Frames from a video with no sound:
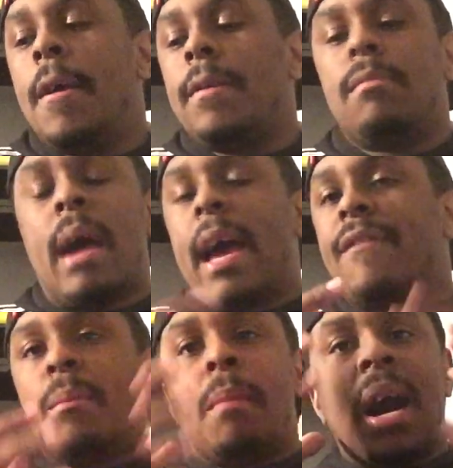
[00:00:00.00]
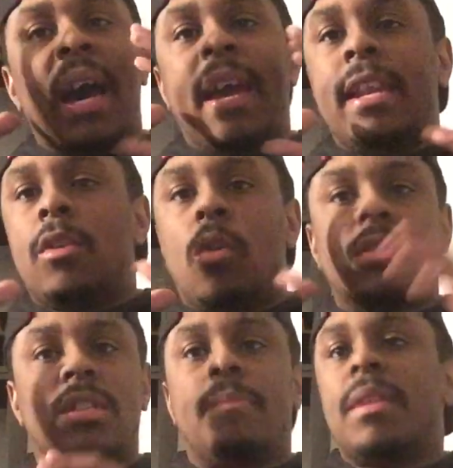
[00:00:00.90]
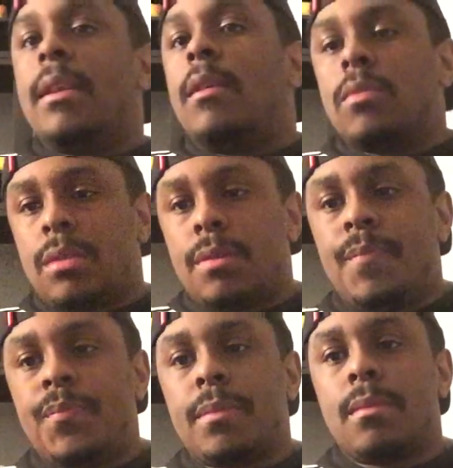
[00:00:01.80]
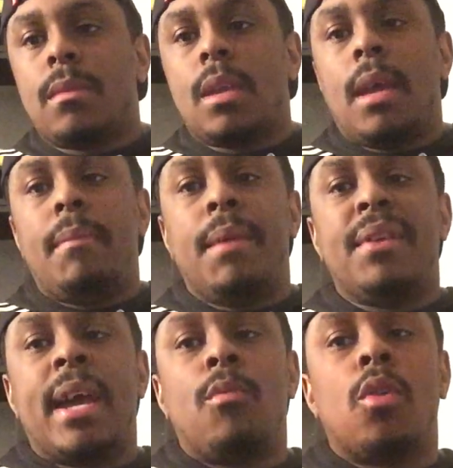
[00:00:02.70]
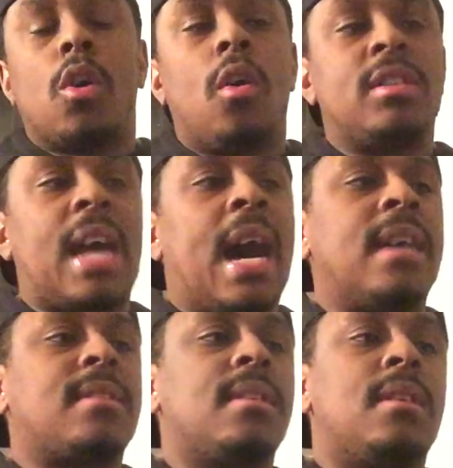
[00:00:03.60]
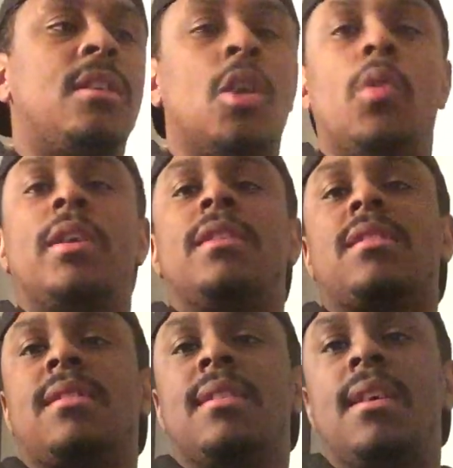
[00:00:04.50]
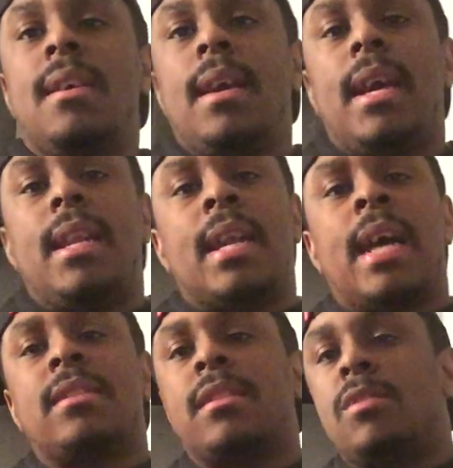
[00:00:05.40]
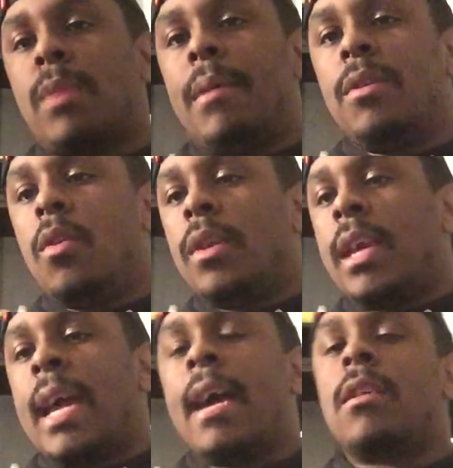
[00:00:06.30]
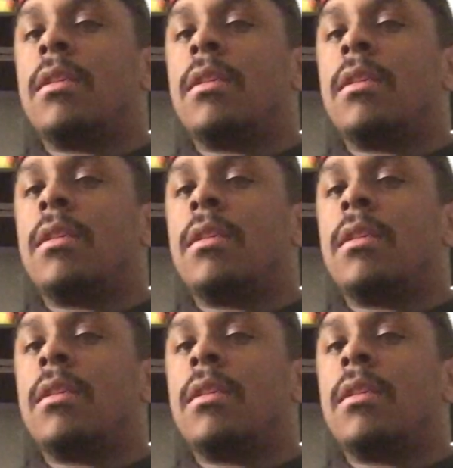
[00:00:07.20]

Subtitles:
might have her mind on something else. And maybe that will cause Asuka to notice. And then Asuka is probably going to get at her